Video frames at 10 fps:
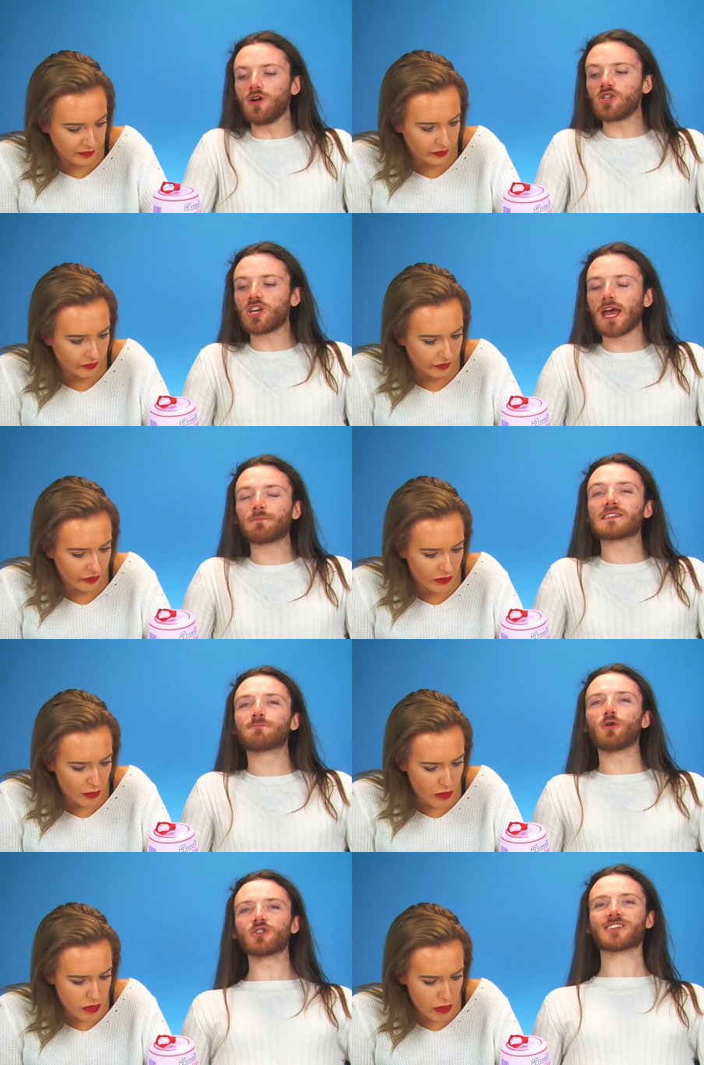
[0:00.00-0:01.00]
Speaker 1: Fun shaped
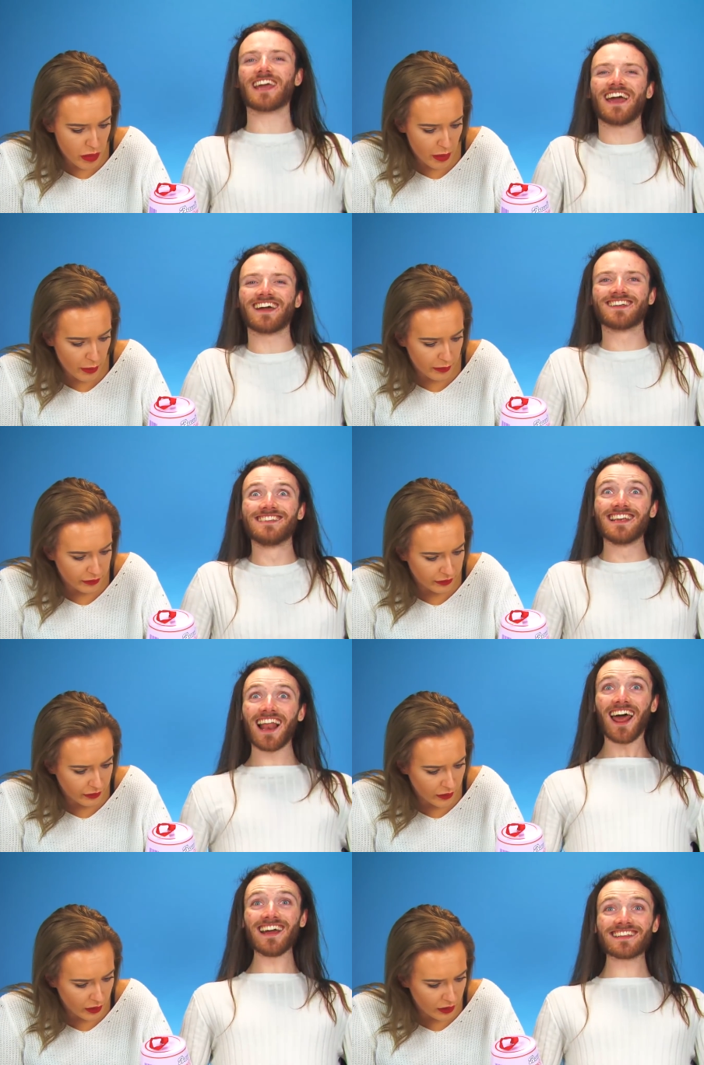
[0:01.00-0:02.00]
sponge cake. Do
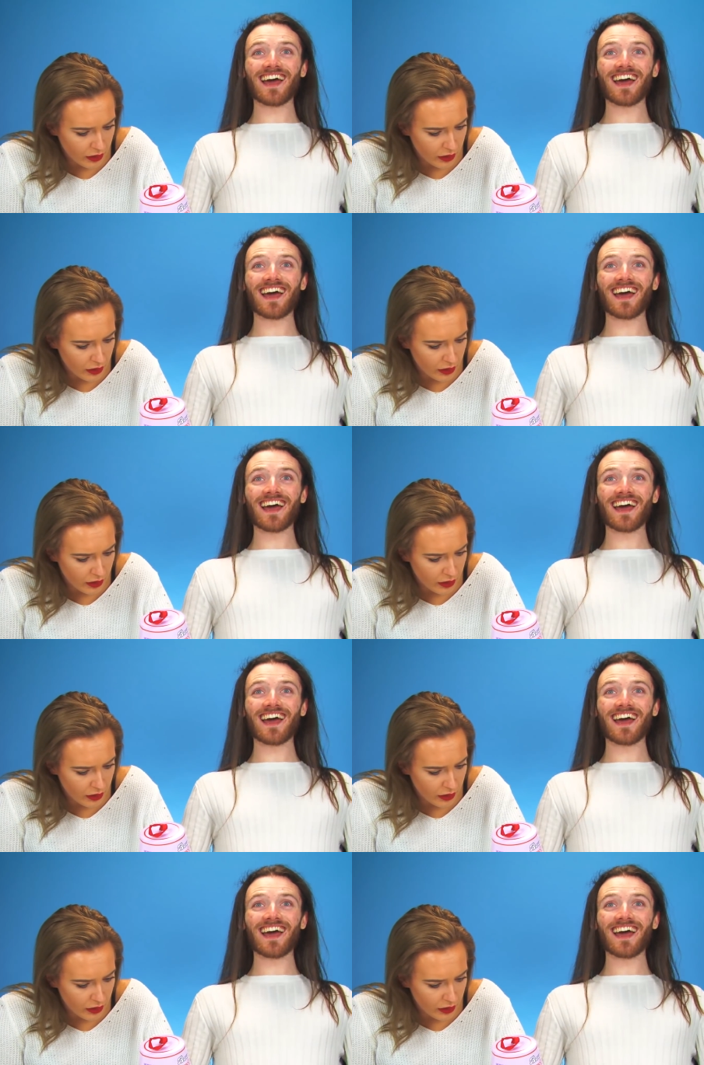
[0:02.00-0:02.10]
you like